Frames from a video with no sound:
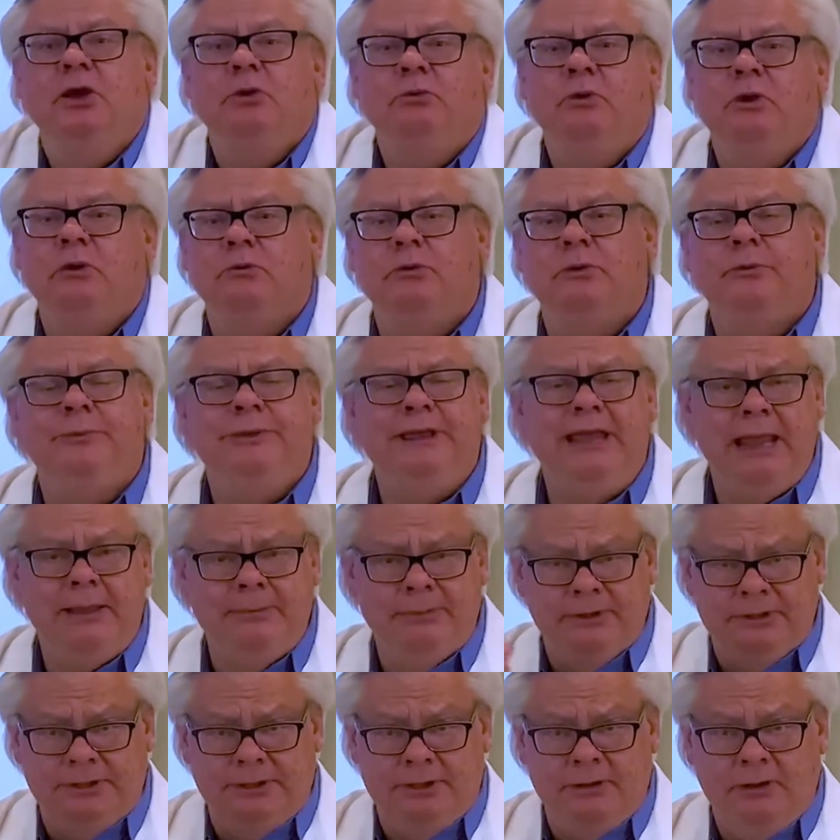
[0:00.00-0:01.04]
where we'll be
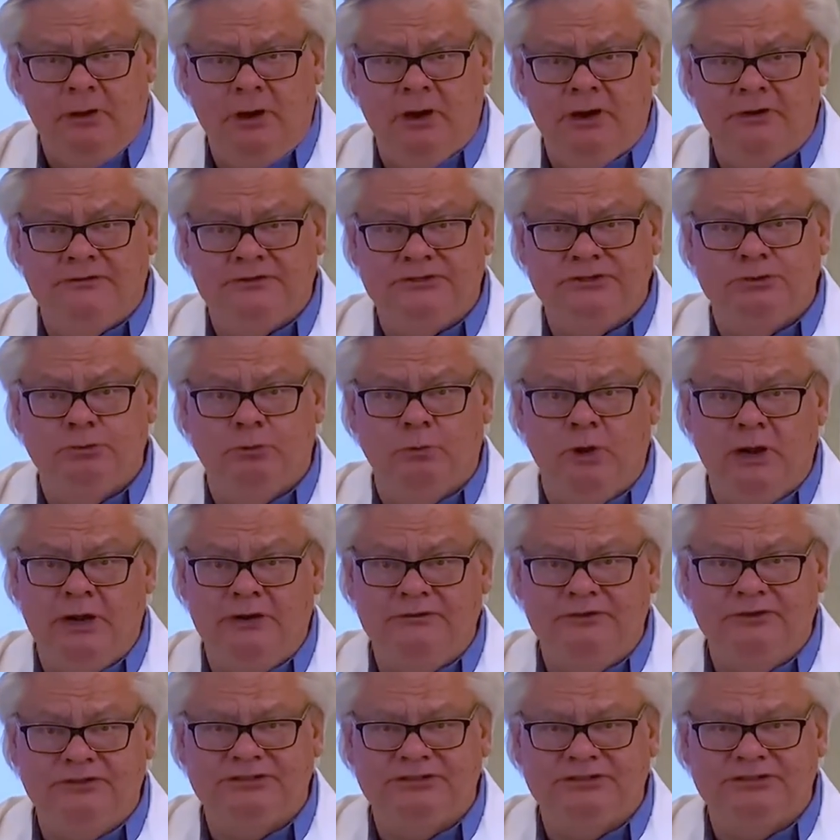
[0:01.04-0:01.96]
able to harvest one of your